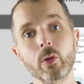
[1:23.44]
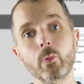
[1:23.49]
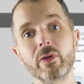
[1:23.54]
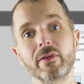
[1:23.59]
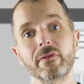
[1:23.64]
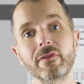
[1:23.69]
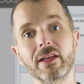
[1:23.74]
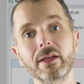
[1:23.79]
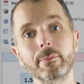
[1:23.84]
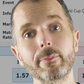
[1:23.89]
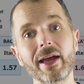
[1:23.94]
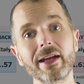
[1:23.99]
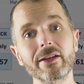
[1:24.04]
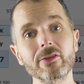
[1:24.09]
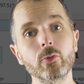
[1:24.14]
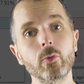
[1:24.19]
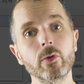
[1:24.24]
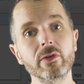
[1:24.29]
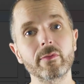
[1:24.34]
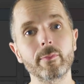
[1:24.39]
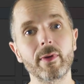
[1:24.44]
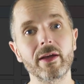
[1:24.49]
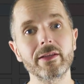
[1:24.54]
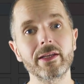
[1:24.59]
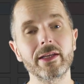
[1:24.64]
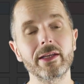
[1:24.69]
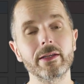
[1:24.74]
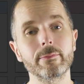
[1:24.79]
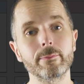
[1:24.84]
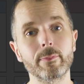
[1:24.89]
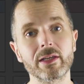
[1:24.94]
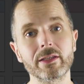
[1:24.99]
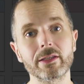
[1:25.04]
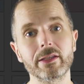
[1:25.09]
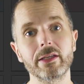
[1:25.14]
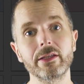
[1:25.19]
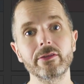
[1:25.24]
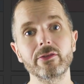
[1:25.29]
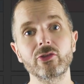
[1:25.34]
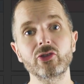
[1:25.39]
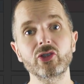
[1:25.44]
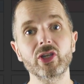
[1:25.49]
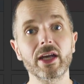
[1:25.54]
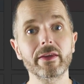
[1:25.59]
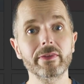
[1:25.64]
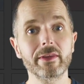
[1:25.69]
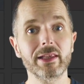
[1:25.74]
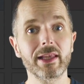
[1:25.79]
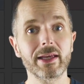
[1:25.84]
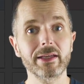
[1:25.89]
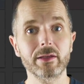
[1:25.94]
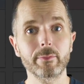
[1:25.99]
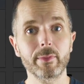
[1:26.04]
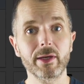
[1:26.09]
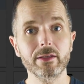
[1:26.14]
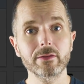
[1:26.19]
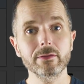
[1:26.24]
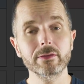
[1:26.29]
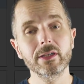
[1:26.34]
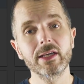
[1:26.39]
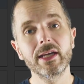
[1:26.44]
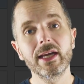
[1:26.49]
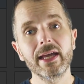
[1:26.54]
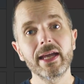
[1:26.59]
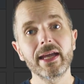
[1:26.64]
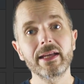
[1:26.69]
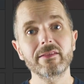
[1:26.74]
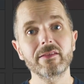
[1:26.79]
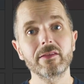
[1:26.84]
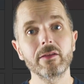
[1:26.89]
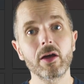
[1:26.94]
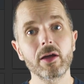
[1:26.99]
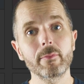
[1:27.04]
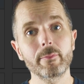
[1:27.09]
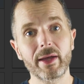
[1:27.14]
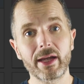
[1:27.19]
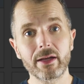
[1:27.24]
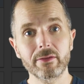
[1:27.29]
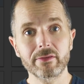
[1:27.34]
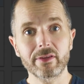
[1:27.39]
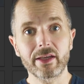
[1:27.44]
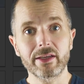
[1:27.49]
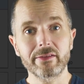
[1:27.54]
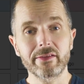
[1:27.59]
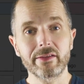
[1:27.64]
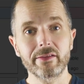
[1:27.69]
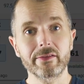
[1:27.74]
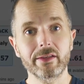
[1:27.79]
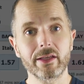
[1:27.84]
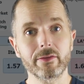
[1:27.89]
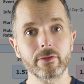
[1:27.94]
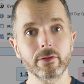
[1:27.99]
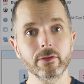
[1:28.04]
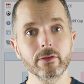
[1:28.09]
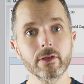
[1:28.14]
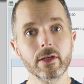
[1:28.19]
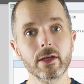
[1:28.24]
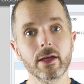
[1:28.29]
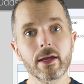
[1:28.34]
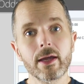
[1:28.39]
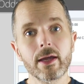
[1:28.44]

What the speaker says: We flick back to OddsMonkey to check the lay amount. It's £9.87.